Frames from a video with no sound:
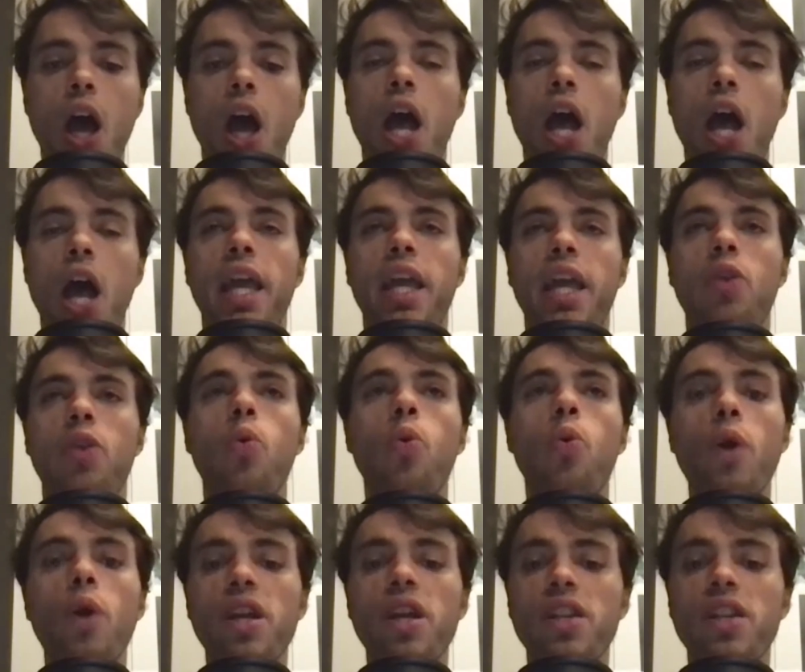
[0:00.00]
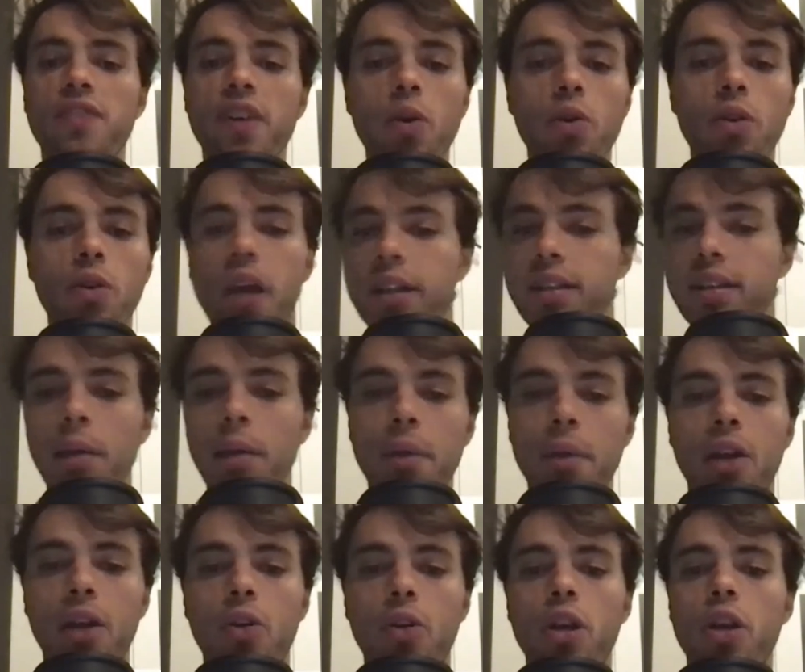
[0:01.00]
it always felt like Tapia
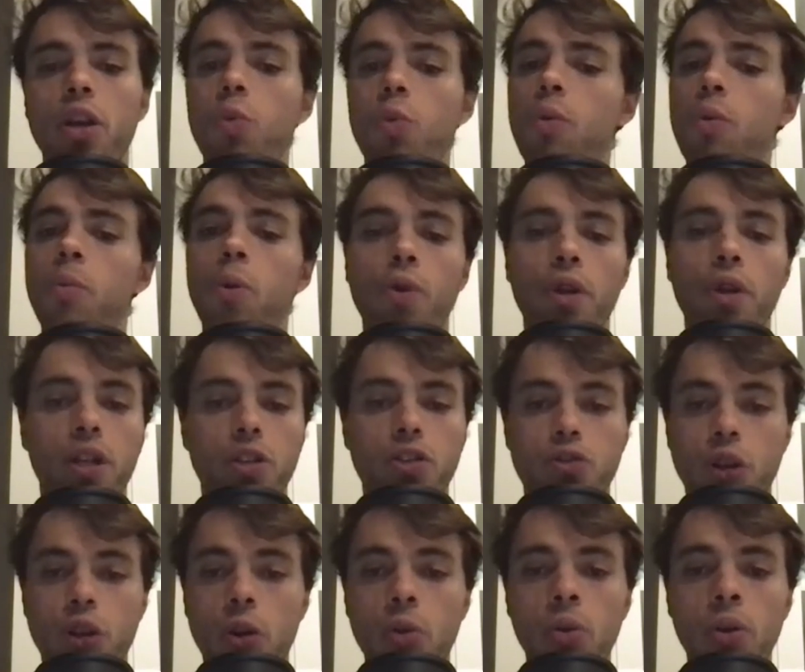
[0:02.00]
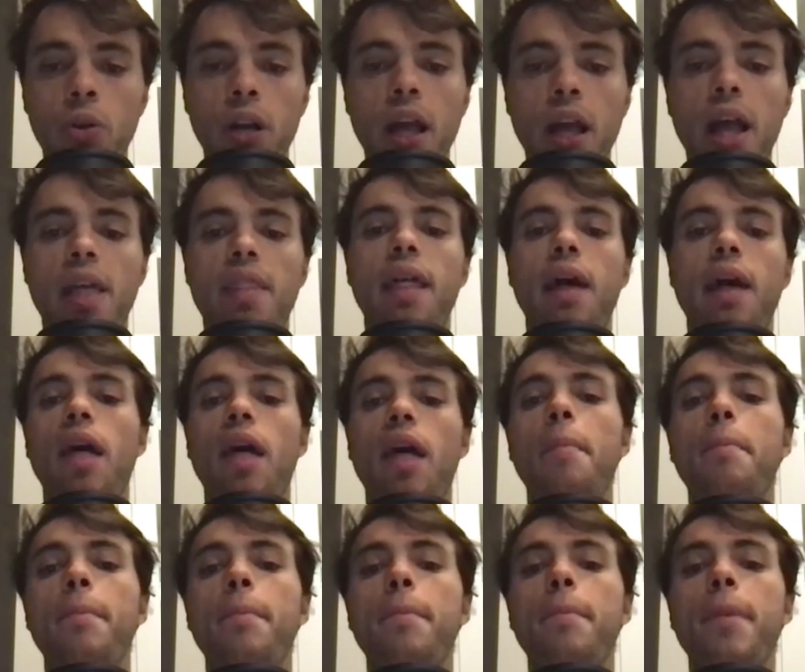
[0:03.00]
and Coello were more in control. Now,
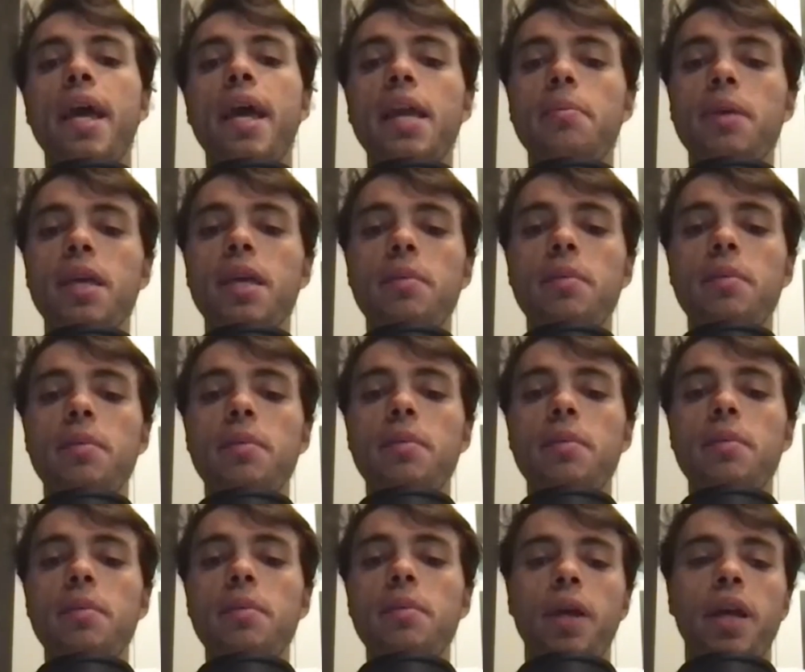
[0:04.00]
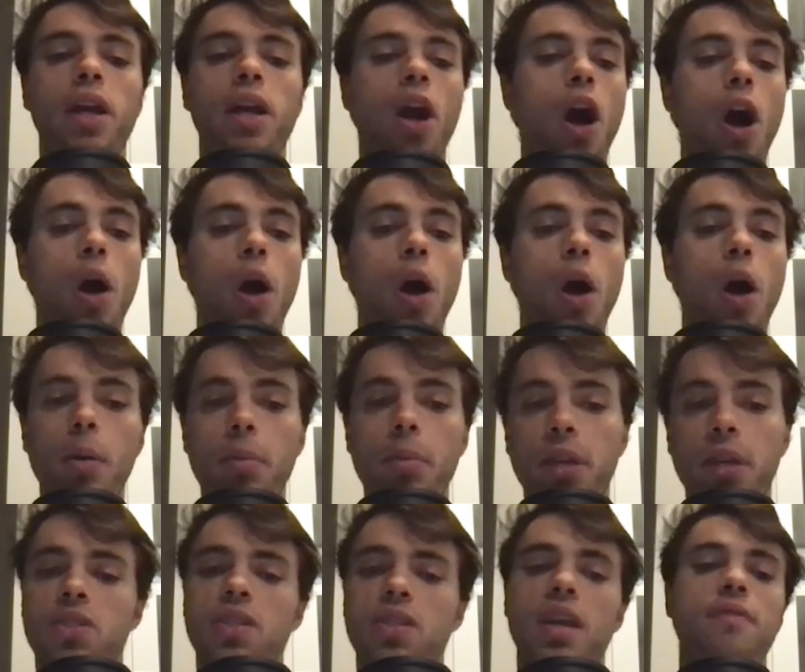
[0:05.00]
that may be because they were a bit calmer,
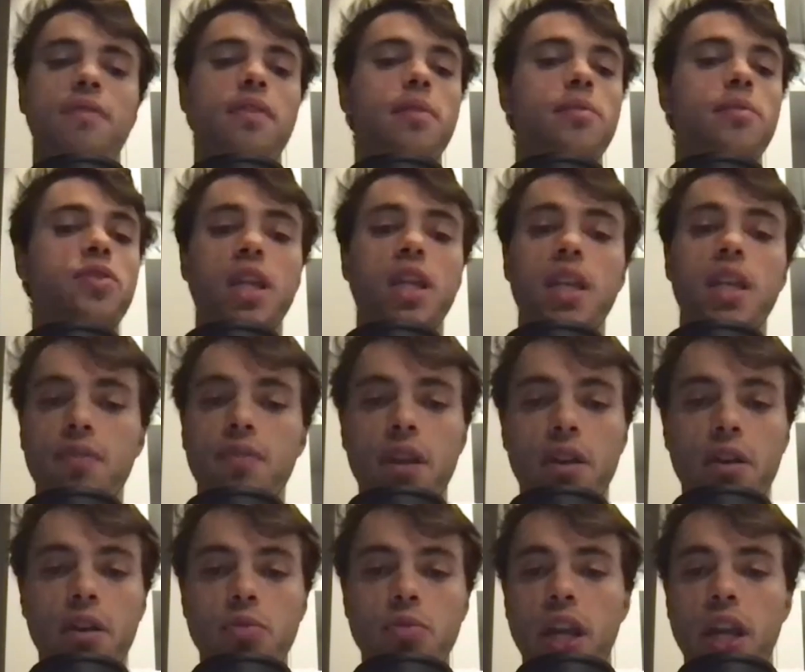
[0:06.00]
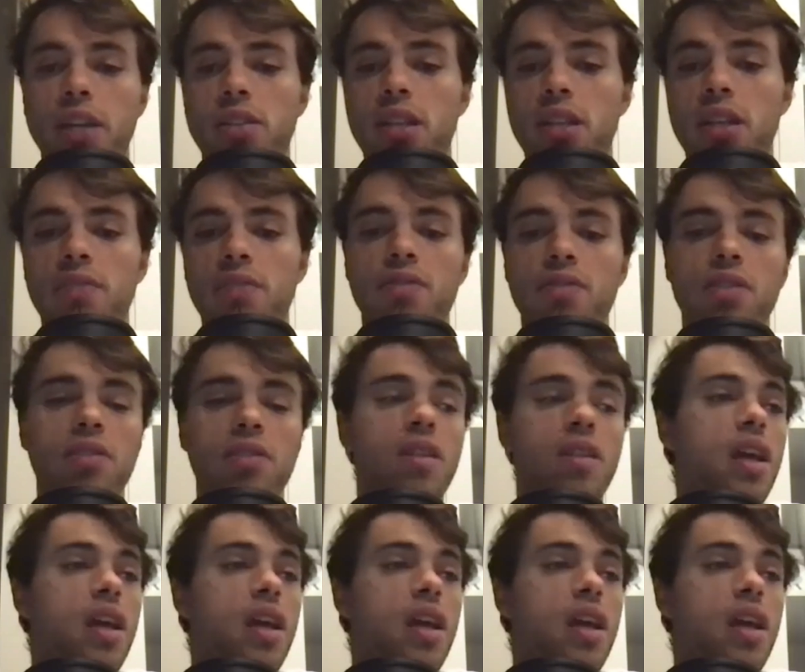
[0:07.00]
because they've achieved their objective and they